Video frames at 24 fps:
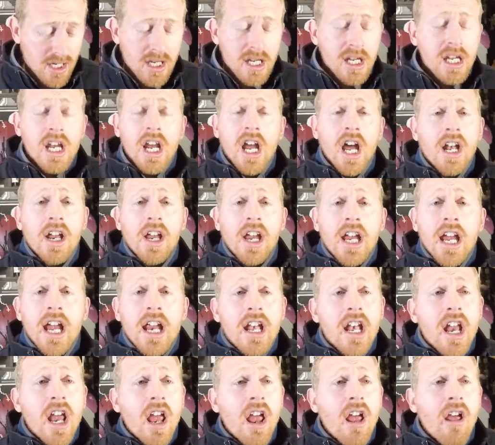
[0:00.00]
you gotta
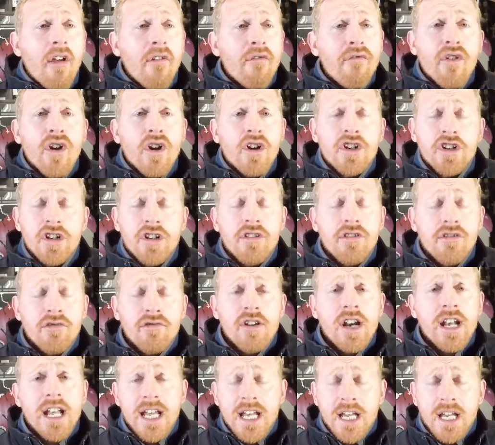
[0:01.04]
get version
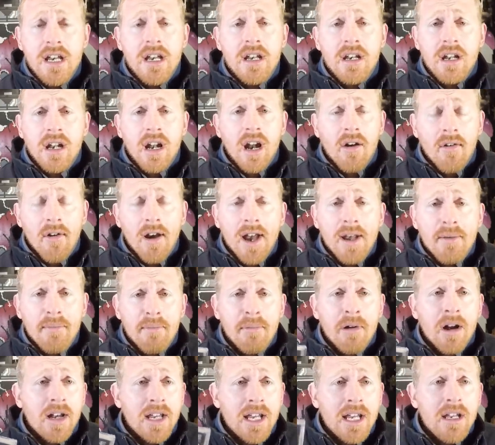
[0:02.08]
3, alright
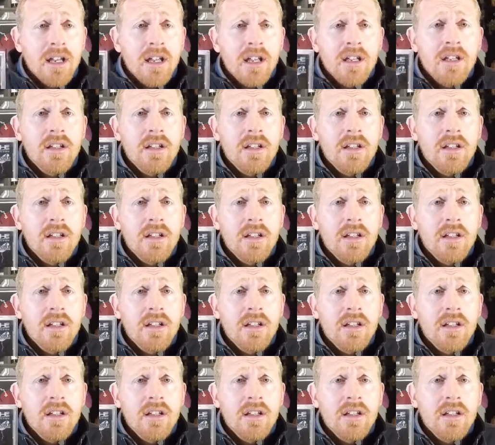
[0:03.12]
buddy?